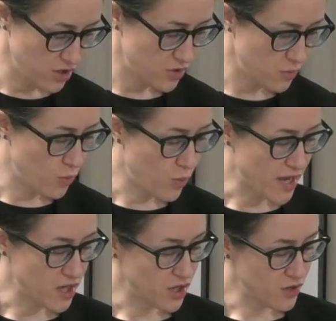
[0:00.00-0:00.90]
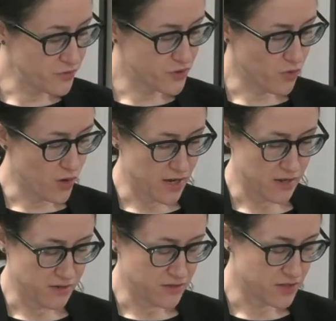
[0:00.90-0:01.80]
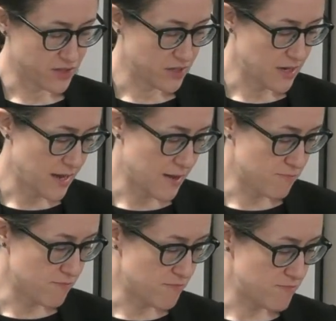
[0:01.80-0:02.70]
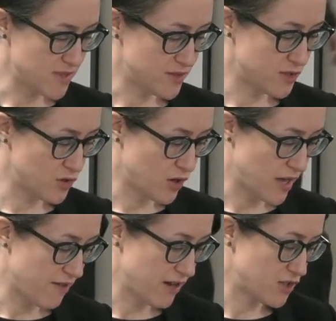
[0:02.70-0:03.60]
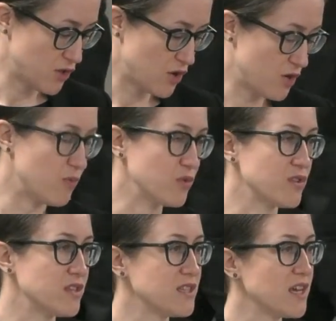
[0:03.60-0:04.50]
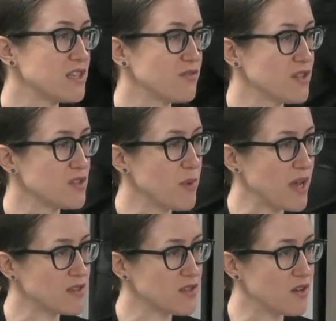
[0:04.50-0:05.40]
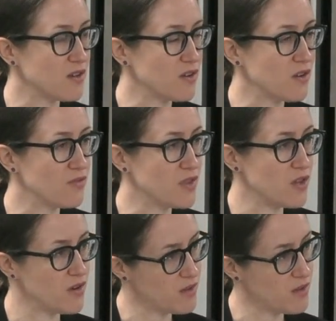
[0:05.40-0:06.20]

When you joined, Mr. Docker, Eric Docker, was the Detective Inspector of the unit,